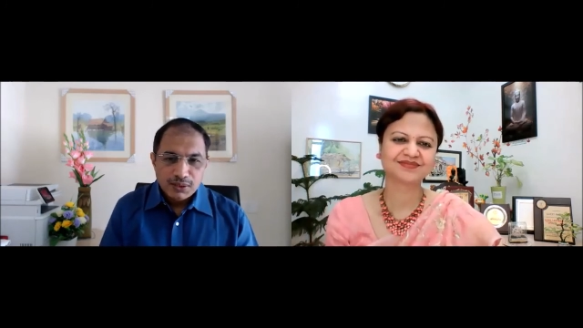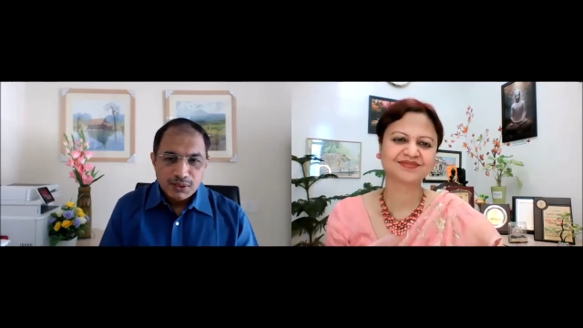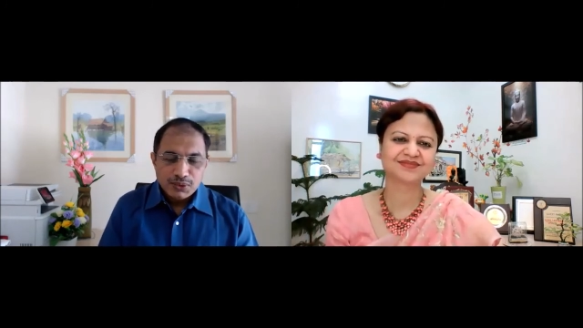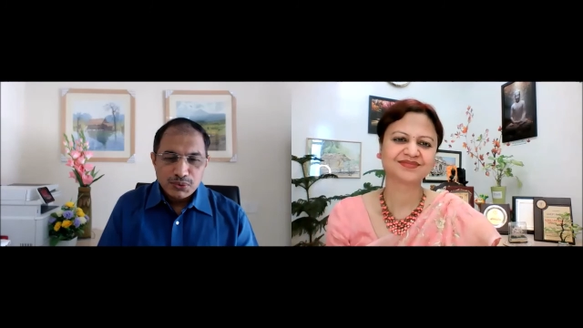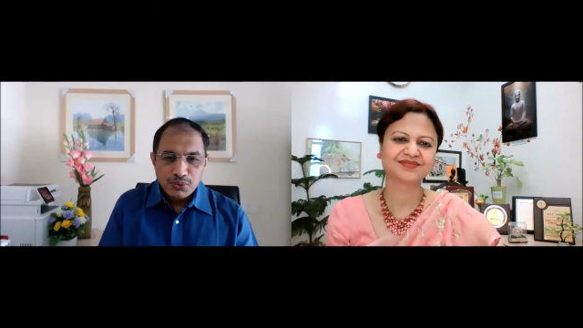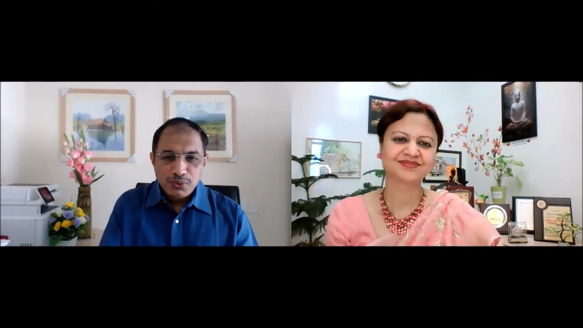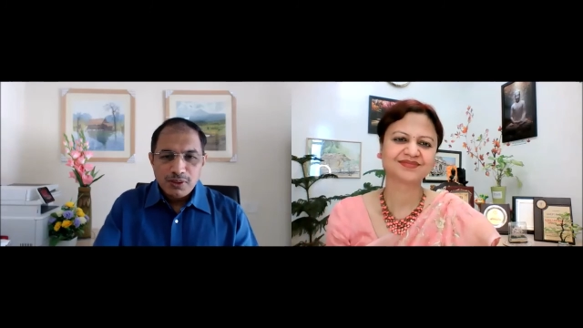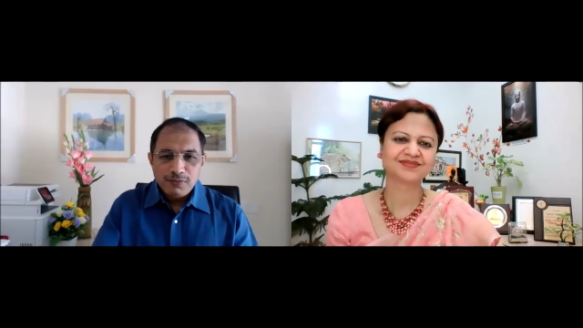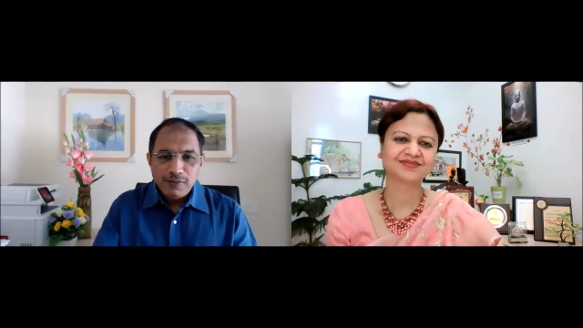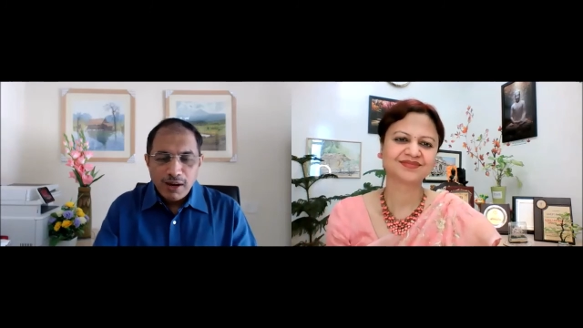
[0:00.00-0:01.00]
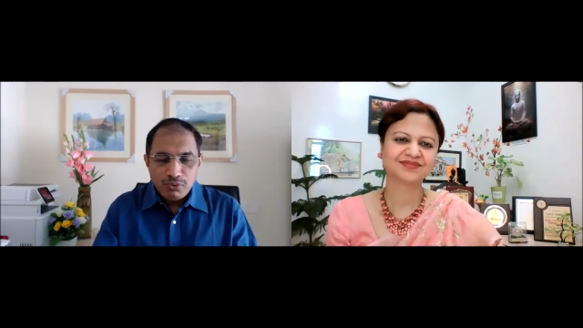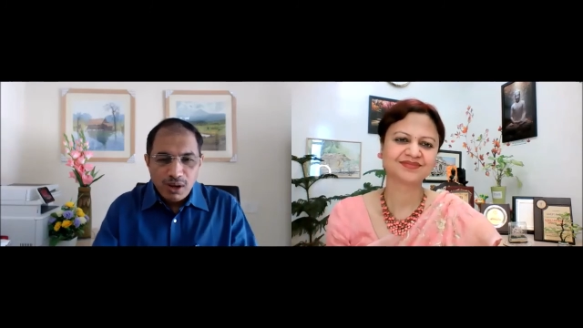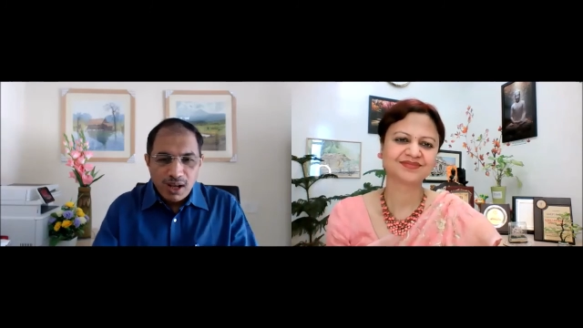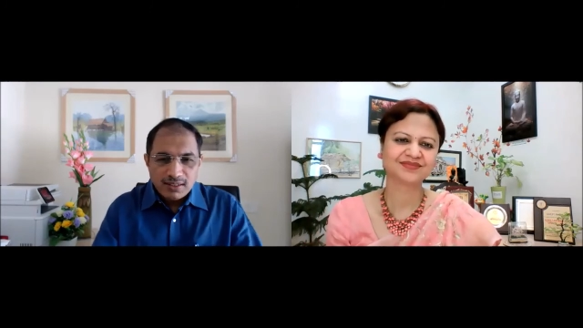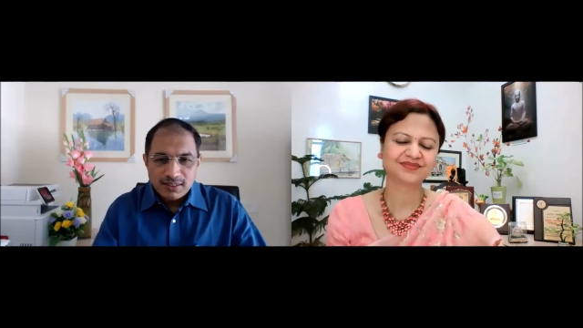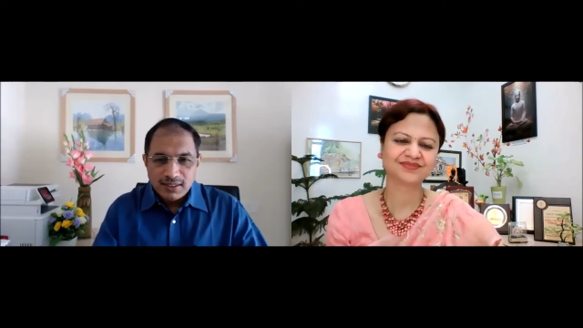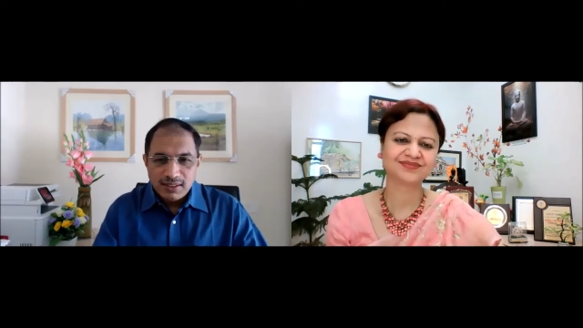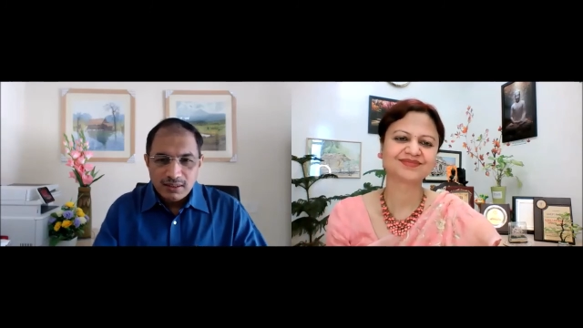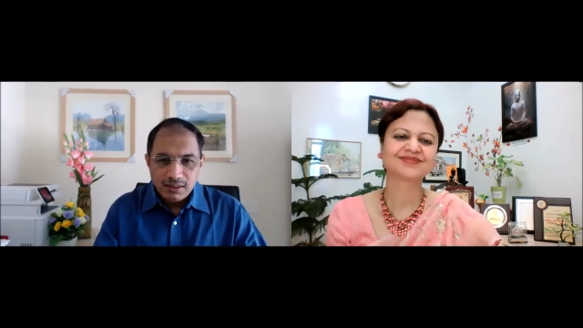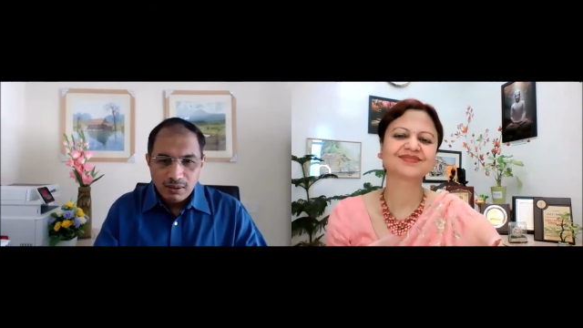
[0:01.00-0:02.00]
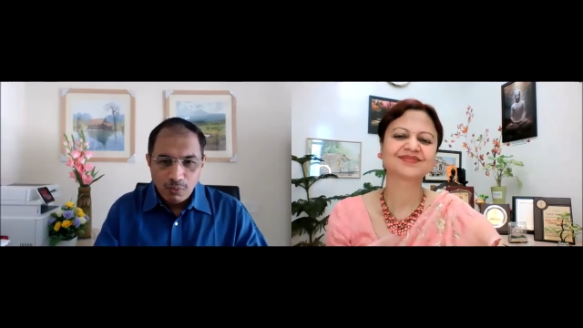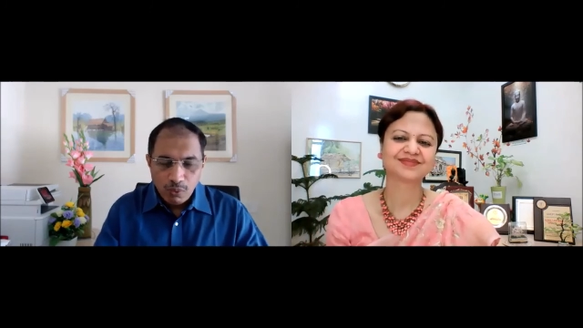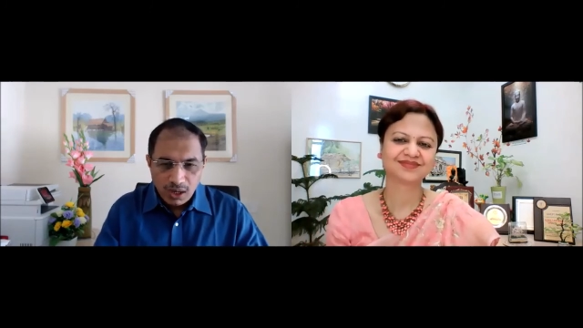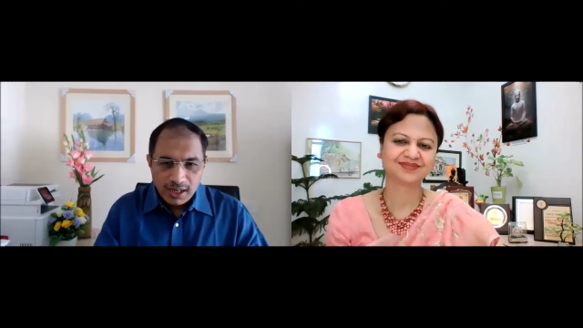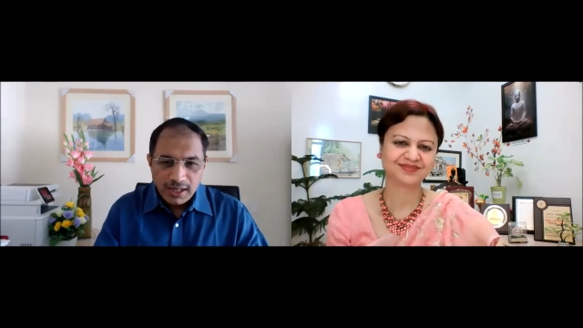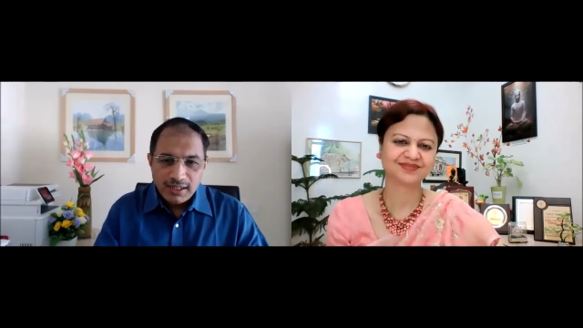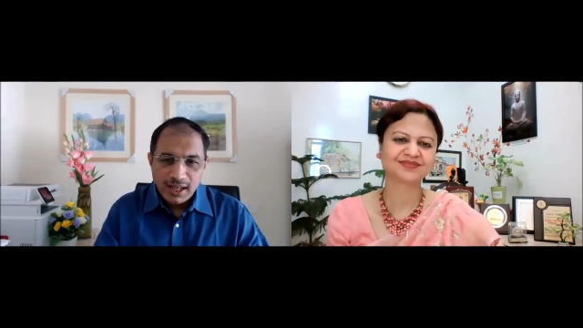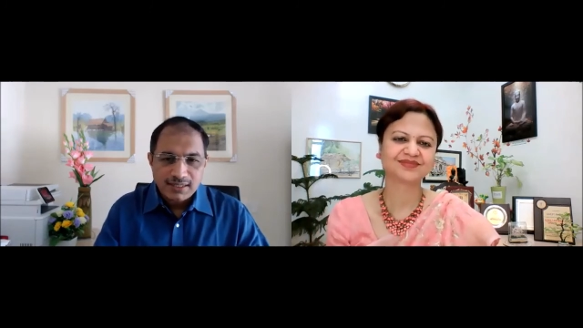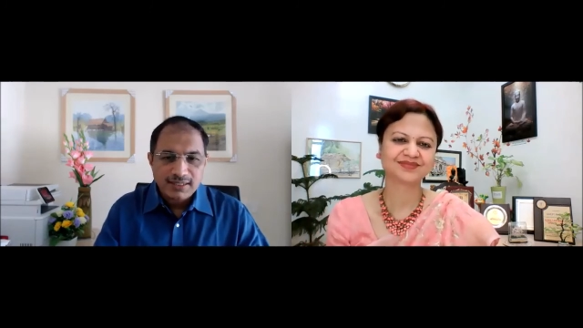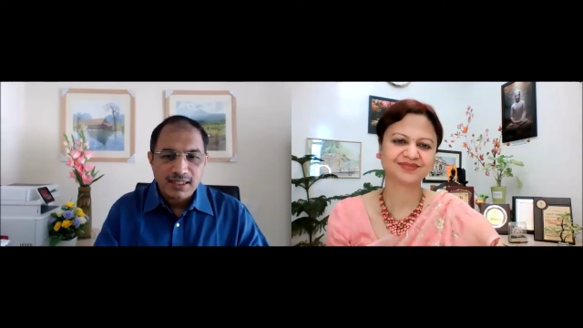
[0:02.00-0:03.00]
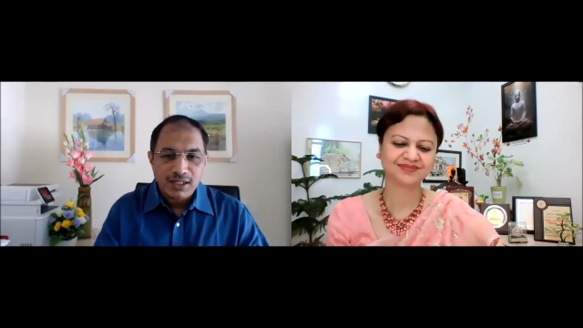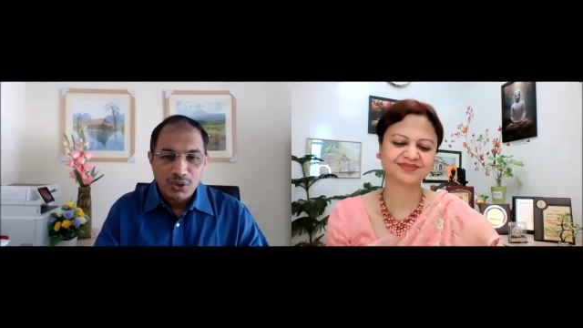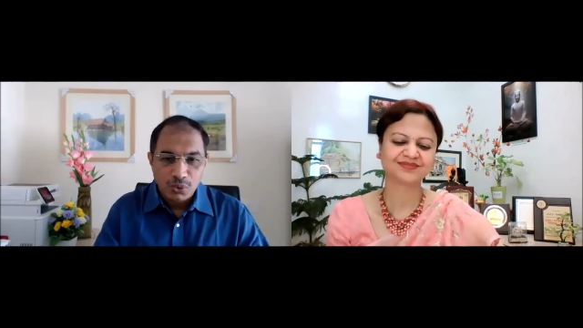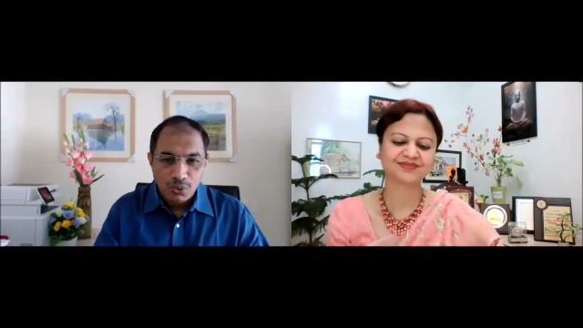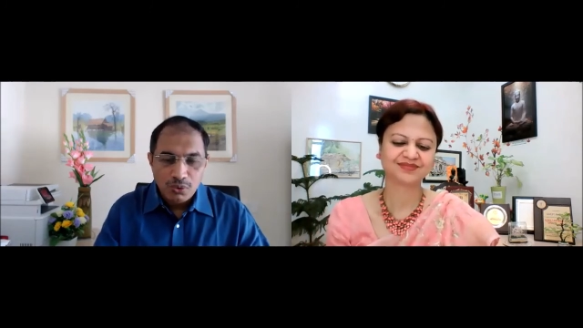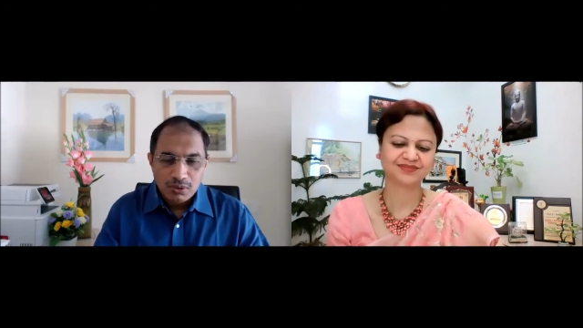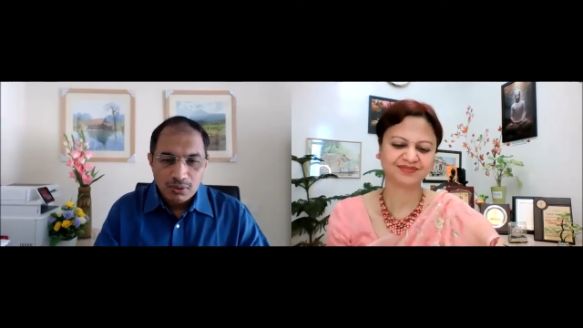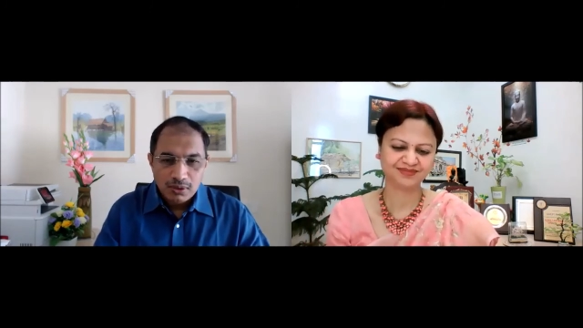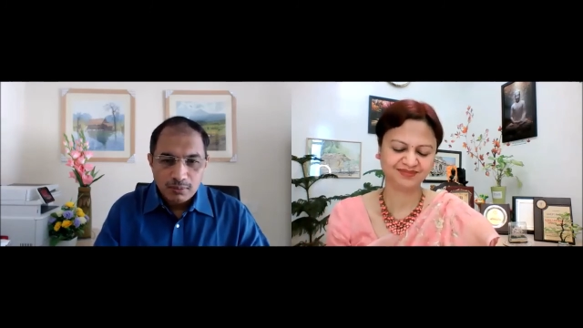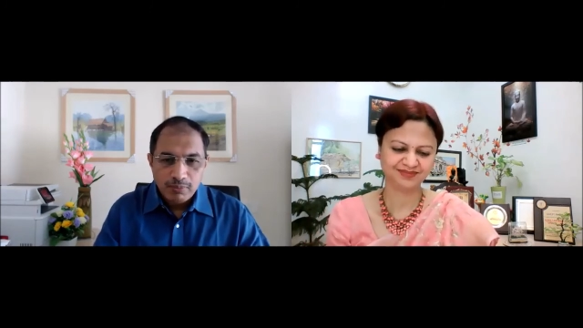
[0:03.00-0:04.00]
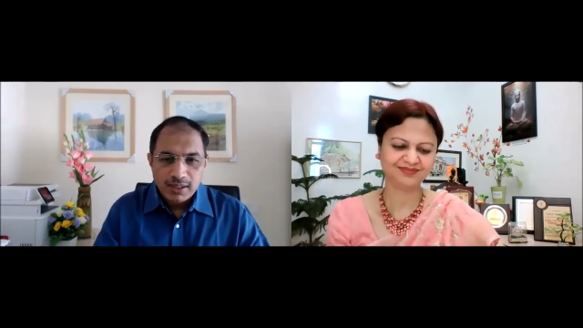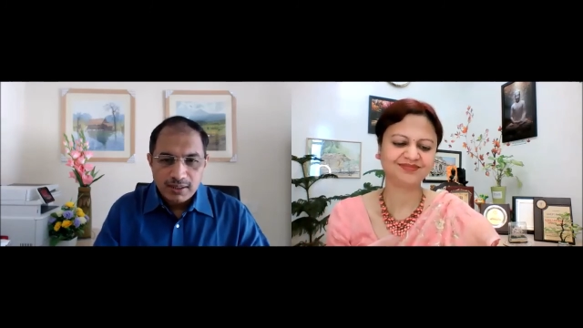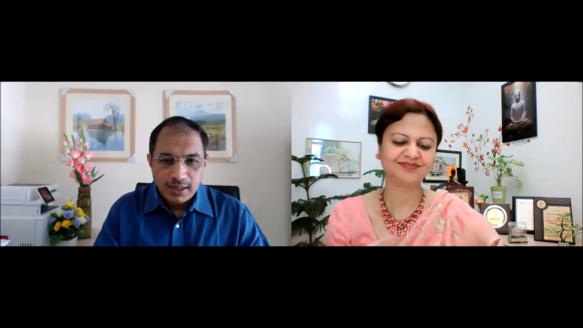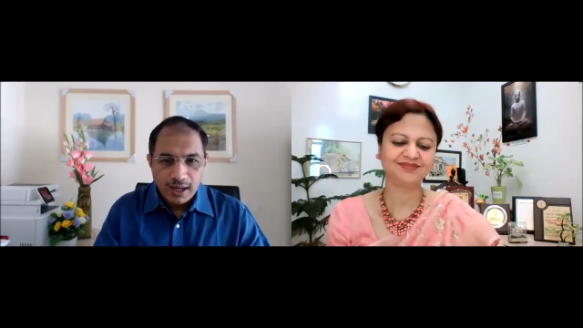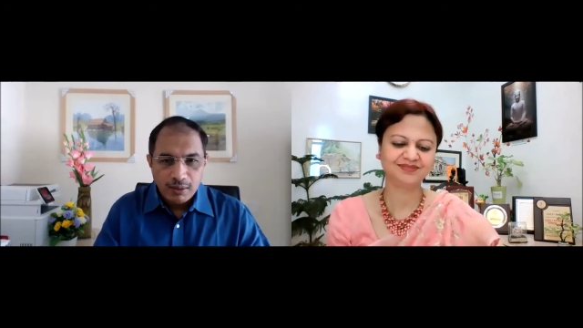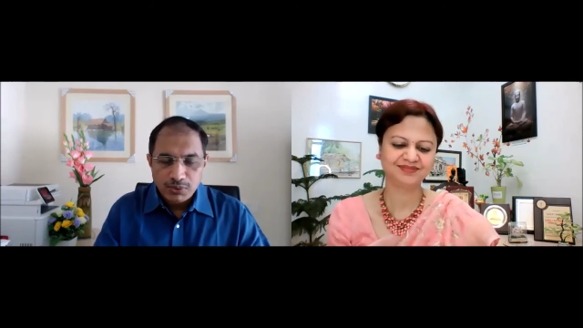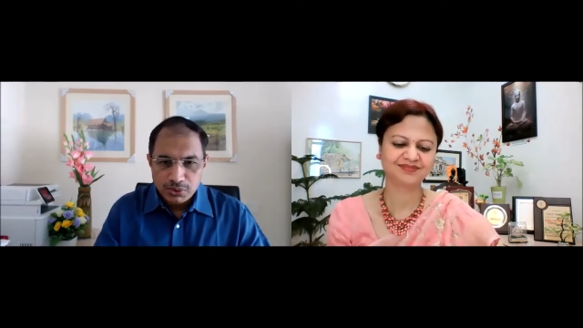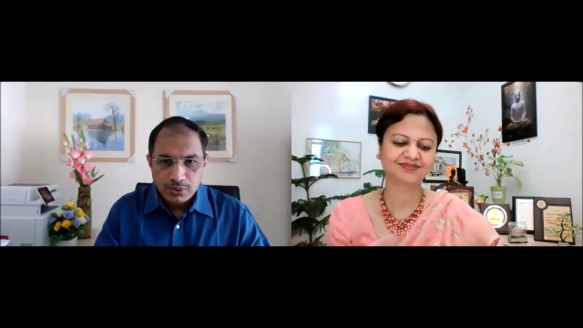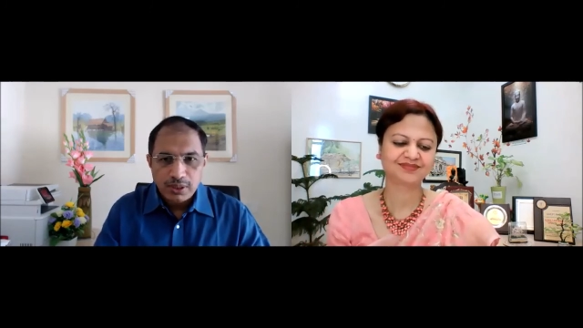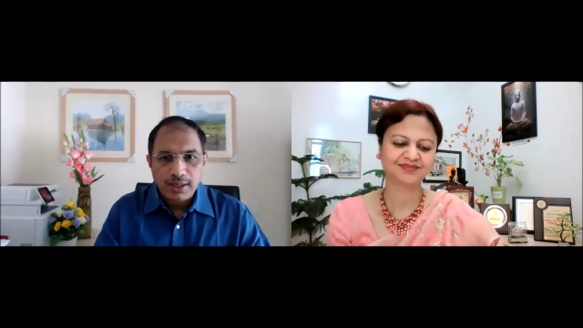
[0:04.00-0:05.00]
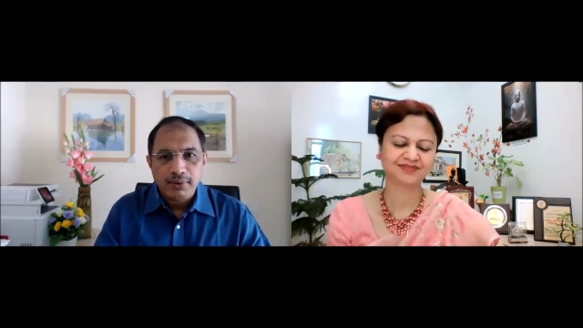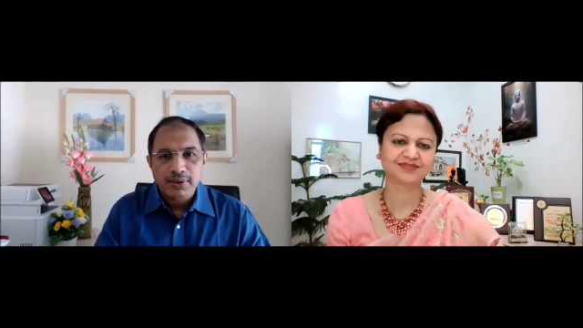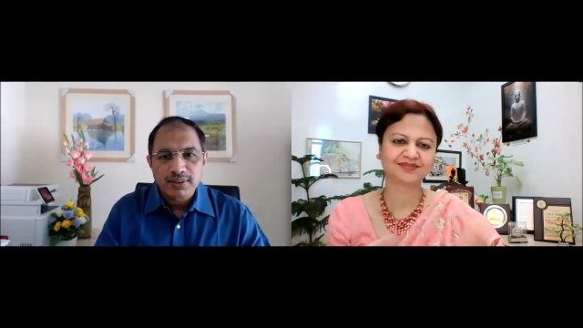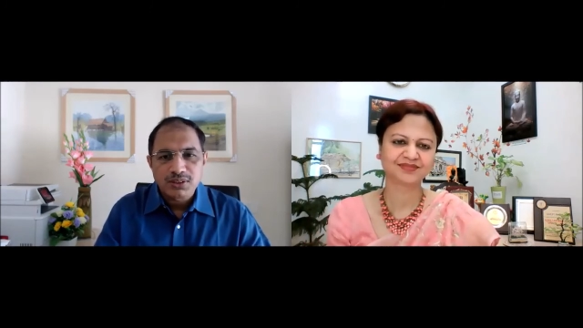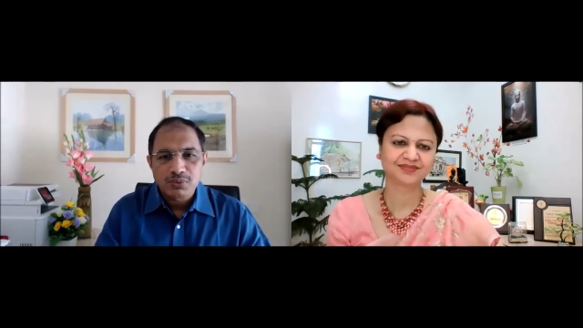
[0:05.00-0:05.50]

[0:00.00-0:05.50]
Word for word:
Speaker 1: So if I have to answer in uh, one line, I'll say no, but mm-hmm. I'm sure our audience